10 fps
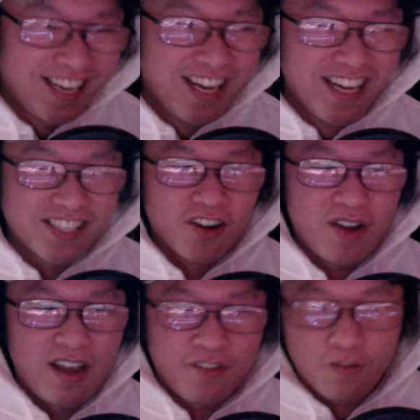So
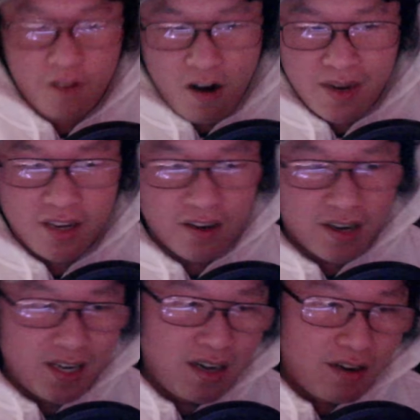if you're farming, you're going
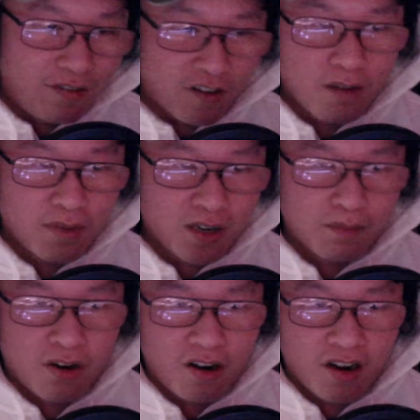to need a farmer,
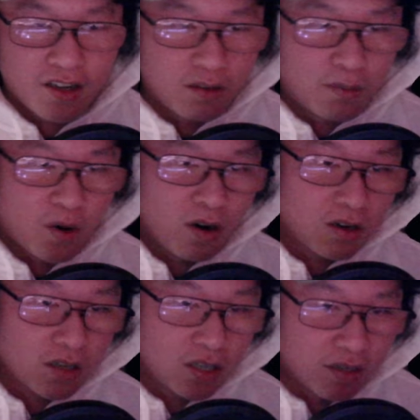Mara, Kotamara, or
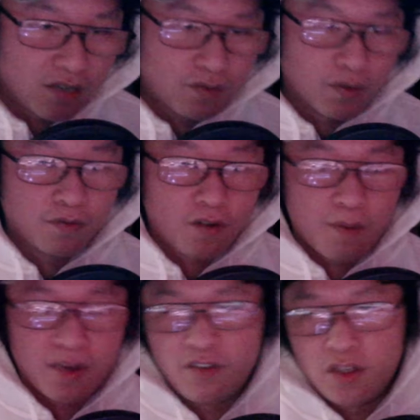Kota for
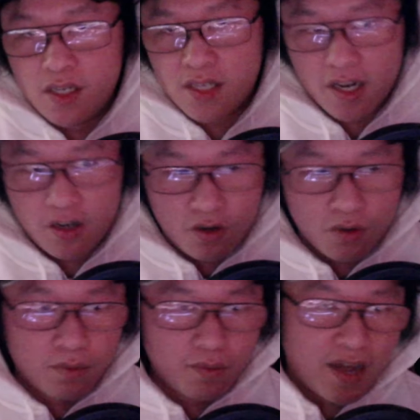farming if you decide to
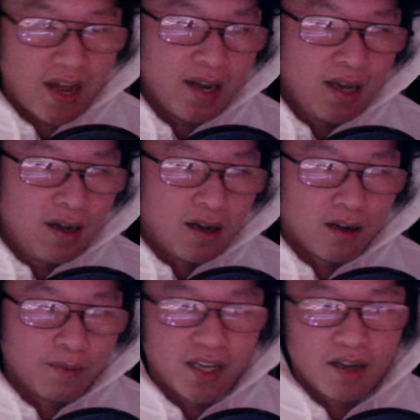do that.
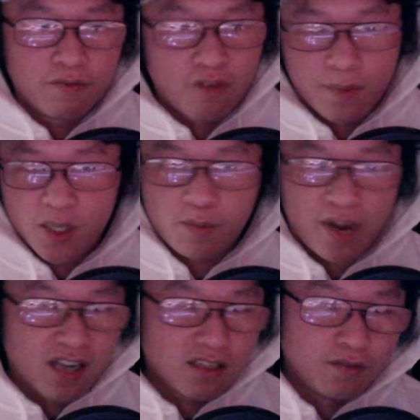Again, farming is
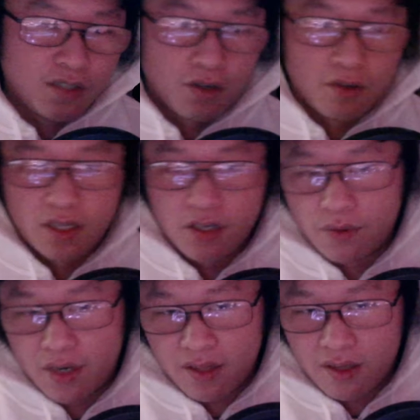passive, so you don't need to do
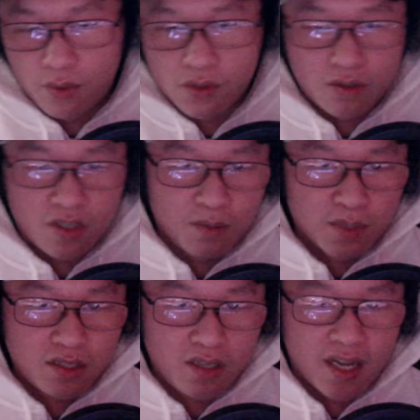anything once your team
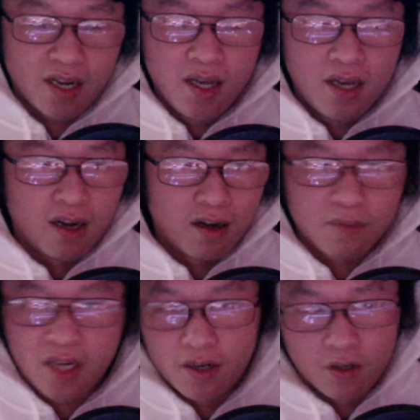is set.
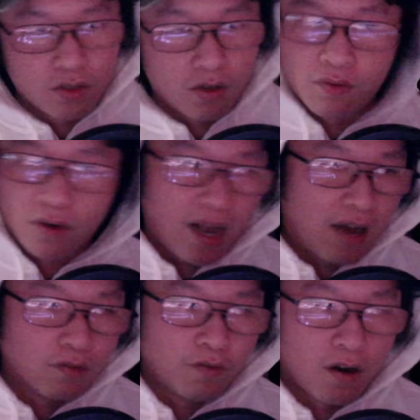Kind of goes over how
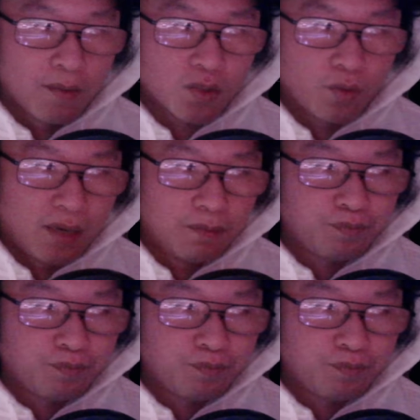to farm as well.